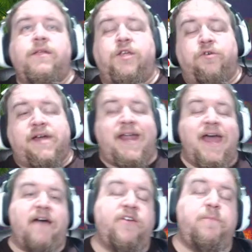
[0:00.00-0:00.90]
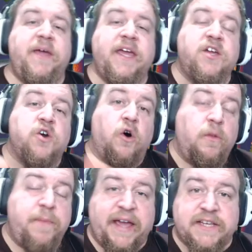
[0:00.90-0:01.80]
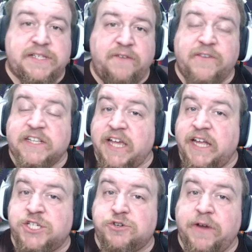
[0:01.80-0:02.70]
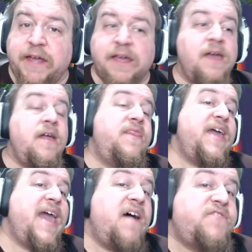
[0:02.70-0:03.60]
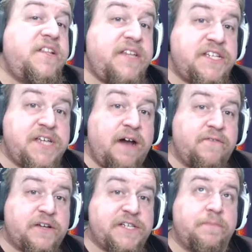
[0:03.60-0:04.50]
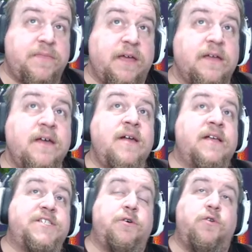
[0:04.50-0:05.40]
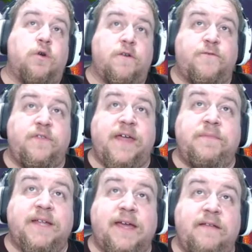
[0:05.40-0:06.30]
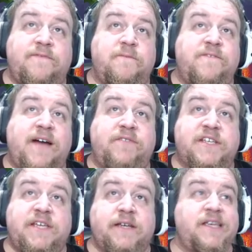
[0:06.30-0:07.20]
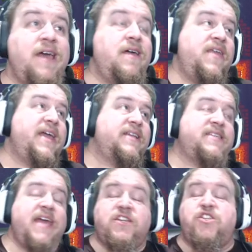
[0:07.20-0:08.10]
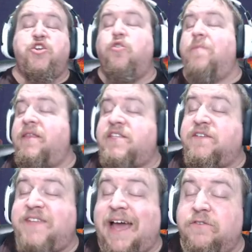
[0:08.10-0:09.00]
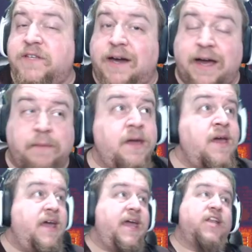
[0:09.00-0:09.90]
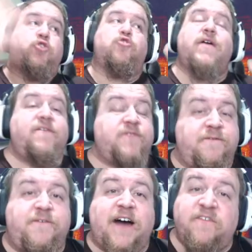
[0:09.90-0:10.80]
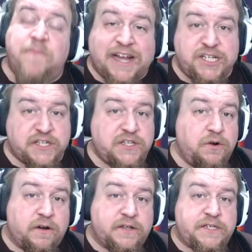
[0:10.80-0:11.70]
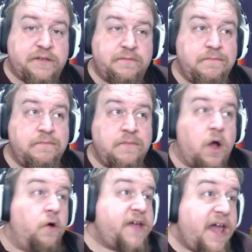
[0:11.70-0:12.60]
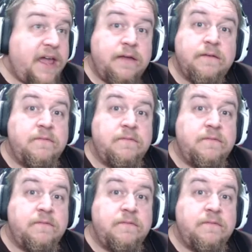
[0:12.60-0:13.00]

You can have it be goal-based. If it's intrigue, they have to discover something. So in order for them to get from 5 to 6, they can take 2 months of downtime and craft 5 magic swords. Okay.